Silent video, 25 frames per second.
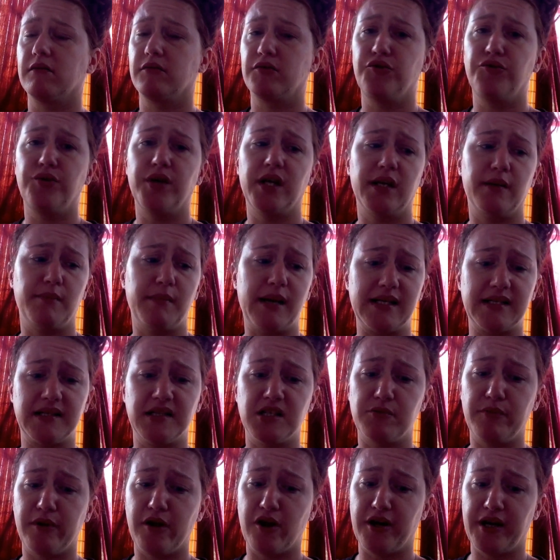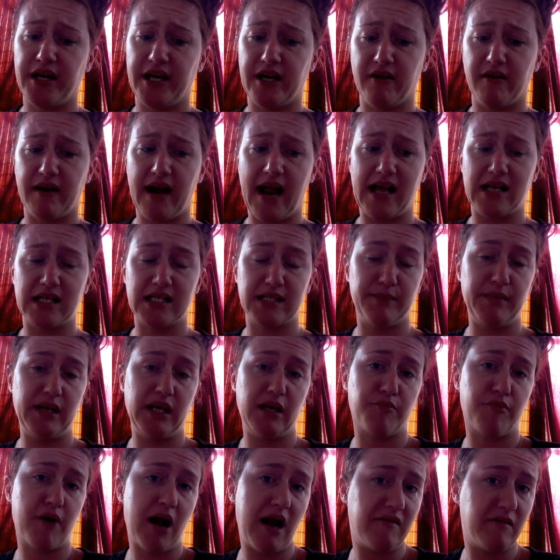You can message me on here and ask me to
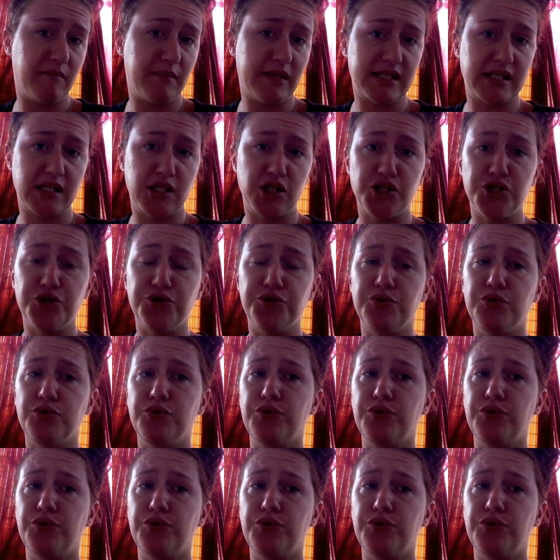private message you,